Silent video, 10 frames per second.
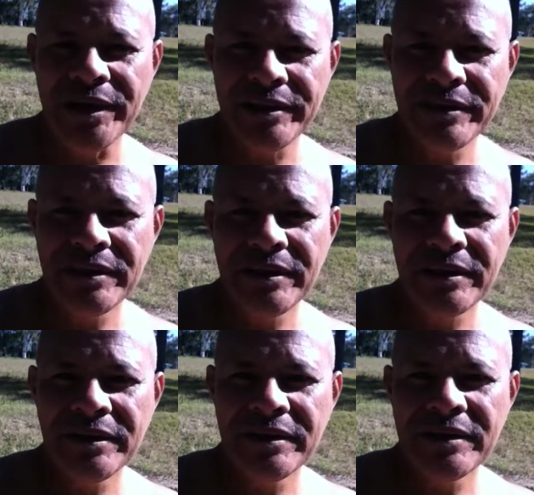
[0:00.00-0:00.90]
it.
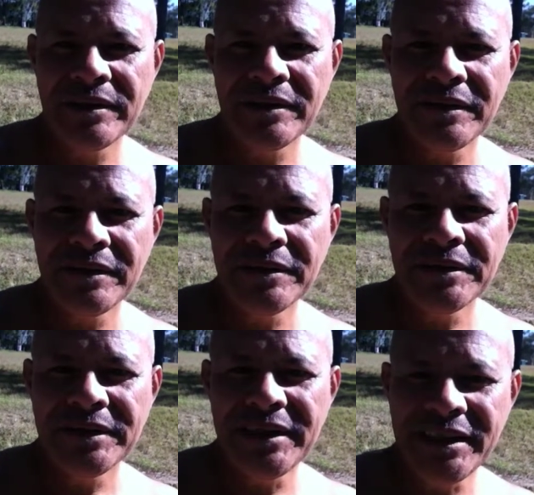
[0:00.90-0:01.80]

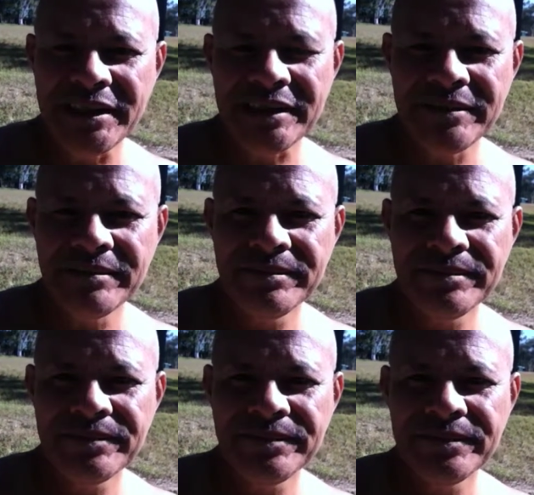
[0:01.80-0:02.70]
Yes,
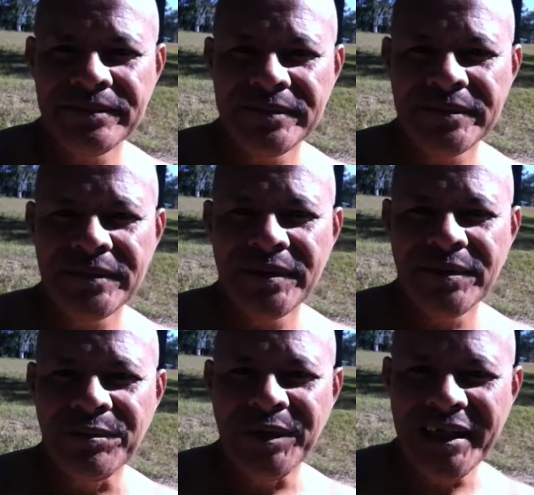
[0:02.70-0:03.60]

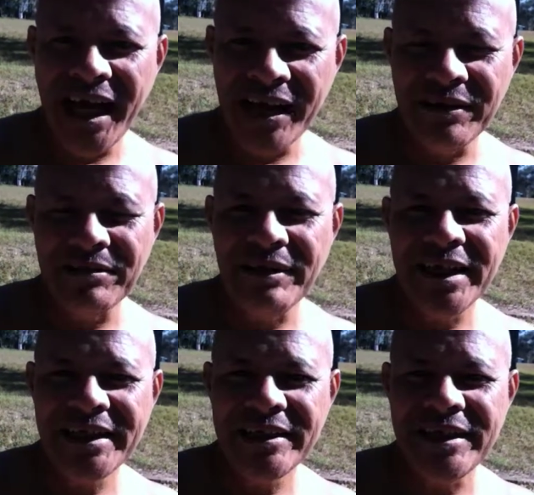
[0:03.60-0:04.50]
we are
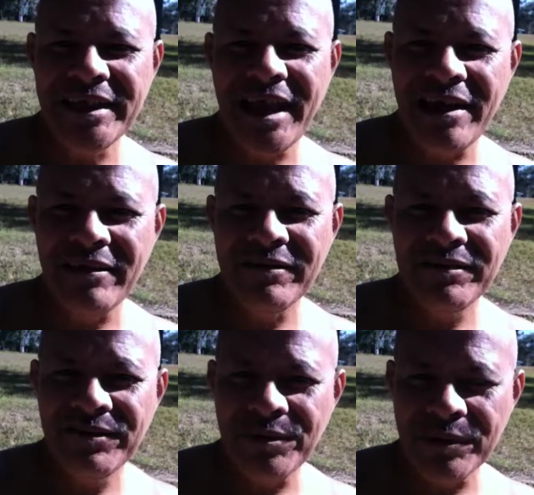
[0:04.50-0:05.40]
greater than our
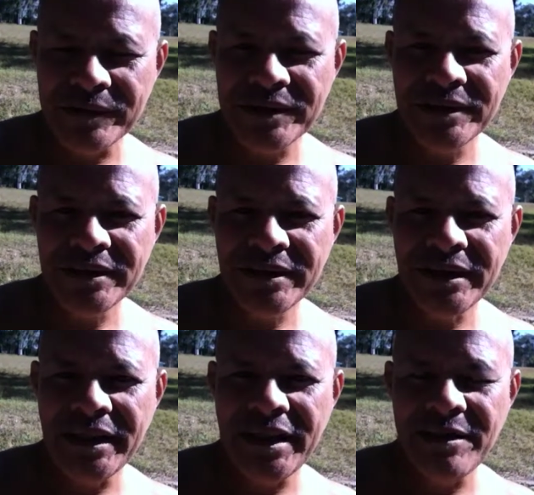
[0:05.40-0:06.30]
thoughts
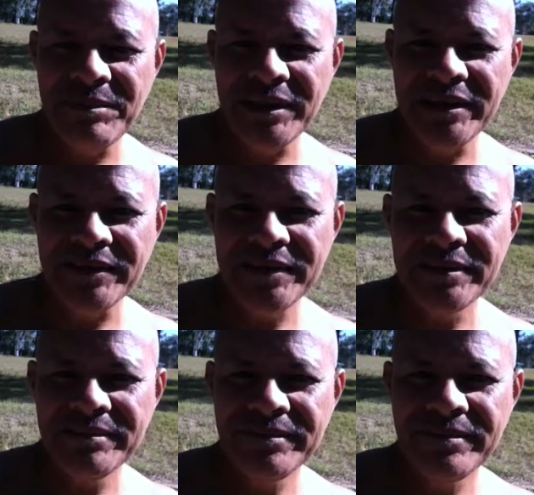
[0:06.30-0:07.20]
and our
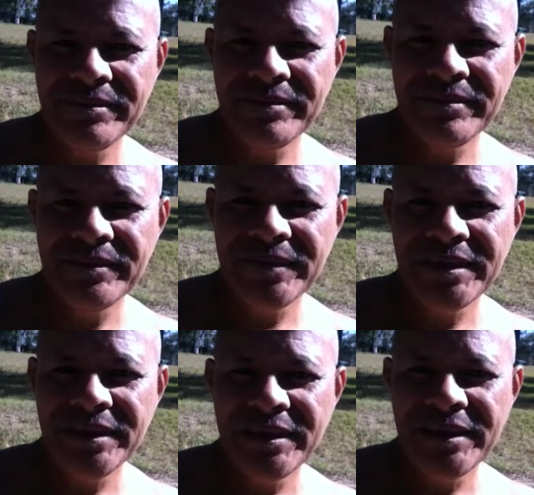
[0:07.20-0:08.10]
beliefs.
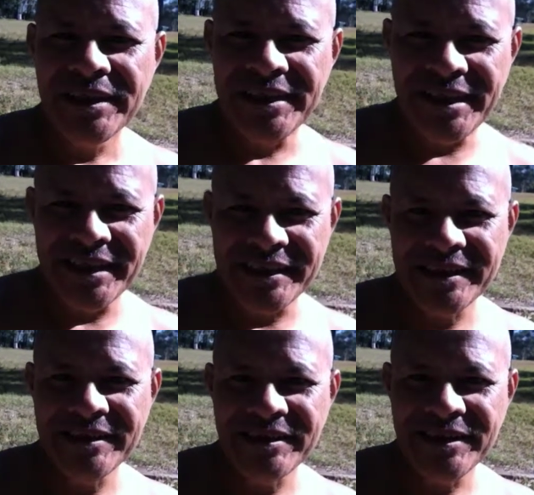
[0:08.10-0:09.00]

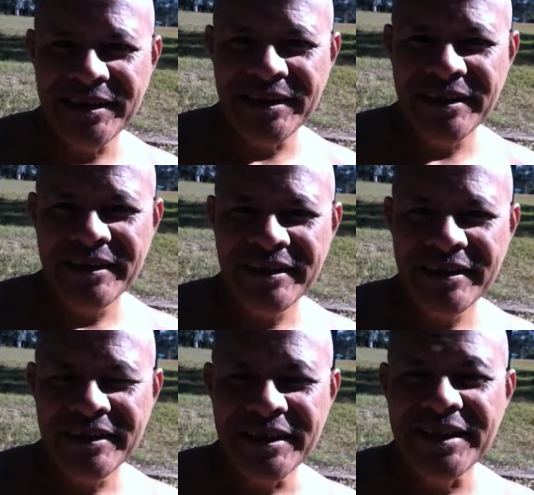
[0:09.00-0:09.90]
Yes,
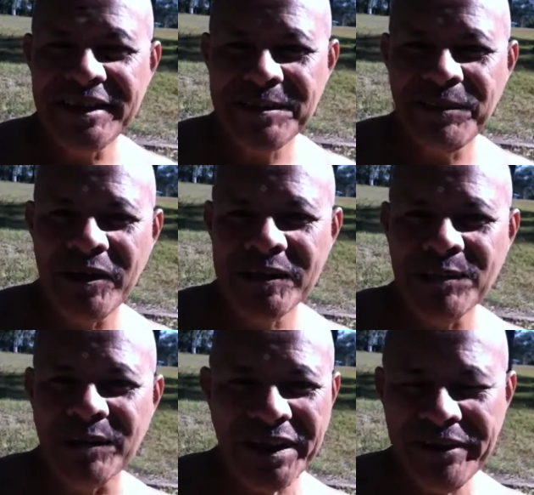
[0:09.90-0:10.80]
it is
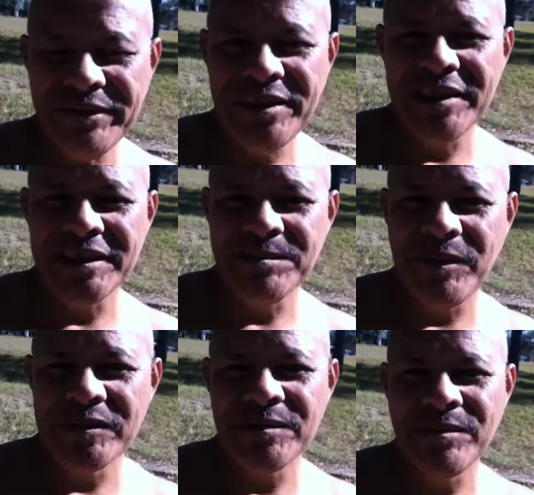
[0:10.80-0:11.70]
possible. Everything is
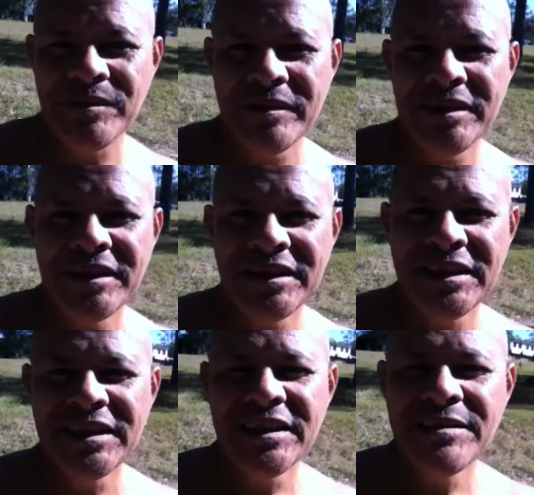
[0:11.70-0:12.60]
possible.
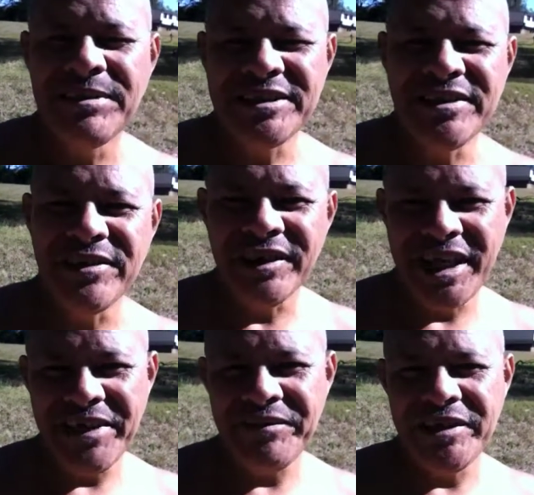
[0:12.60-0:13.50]
But to not
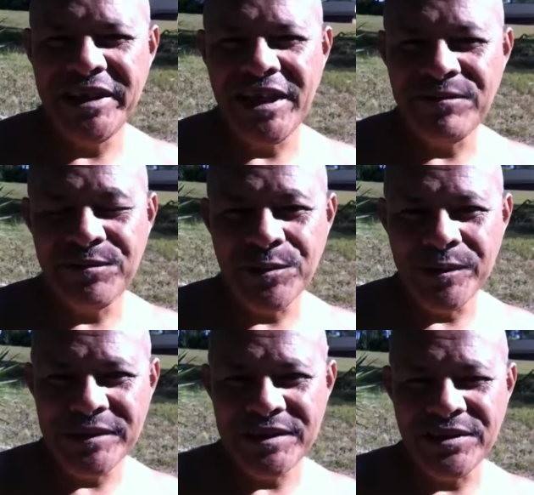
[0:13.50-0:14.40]
have it in our
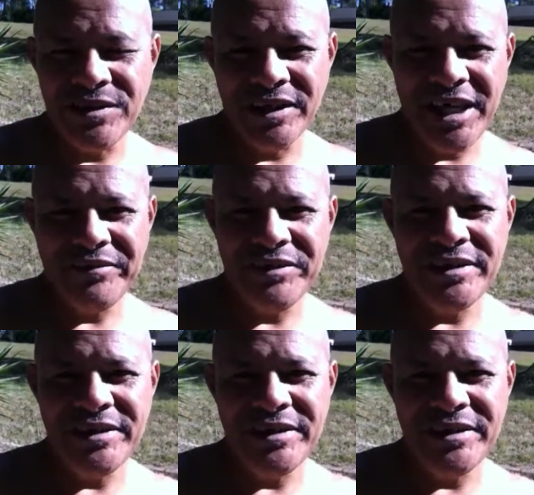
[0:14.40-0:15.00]
thoughts, to not have